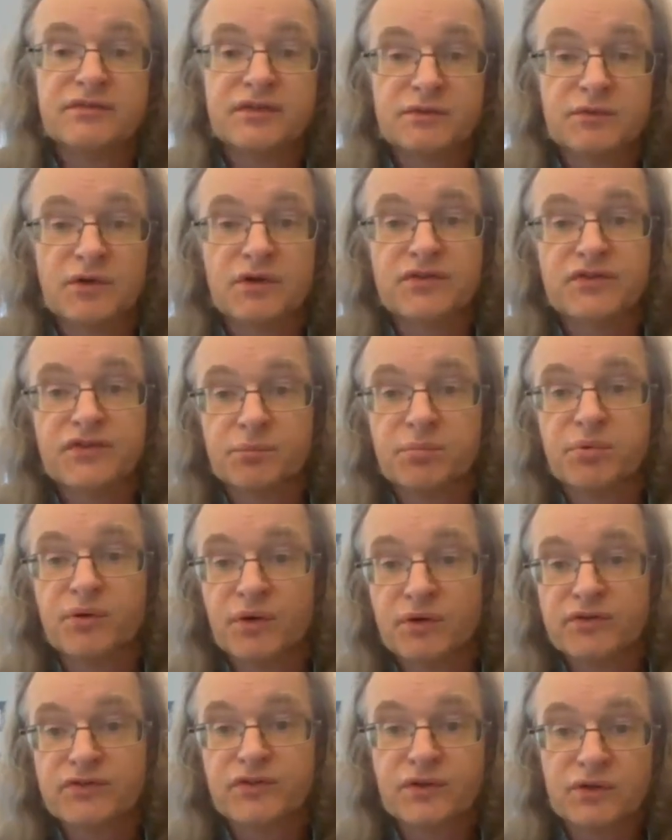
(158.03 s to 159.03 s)
We were
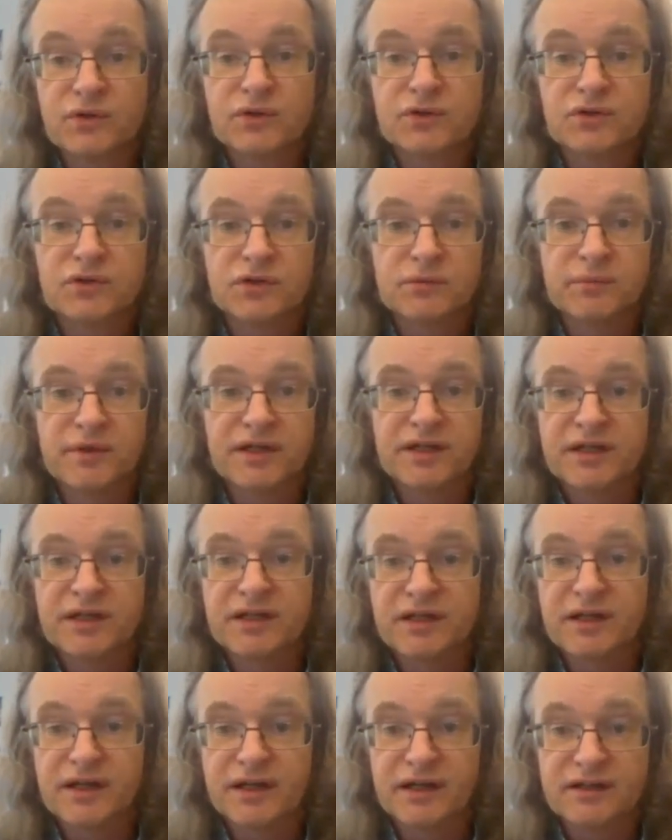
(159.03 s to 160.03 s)
supposed to go to a
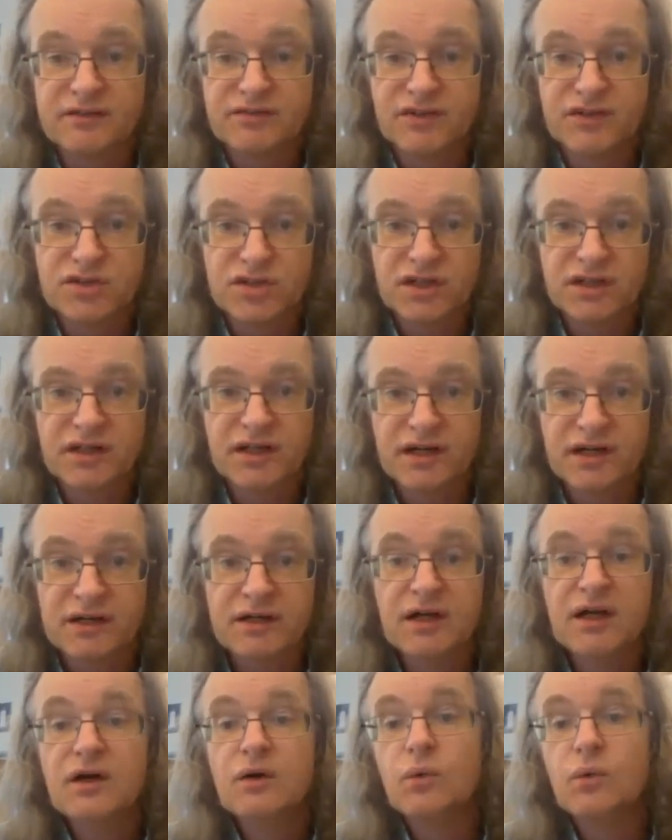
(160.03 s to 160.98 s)
meeting in Virginia.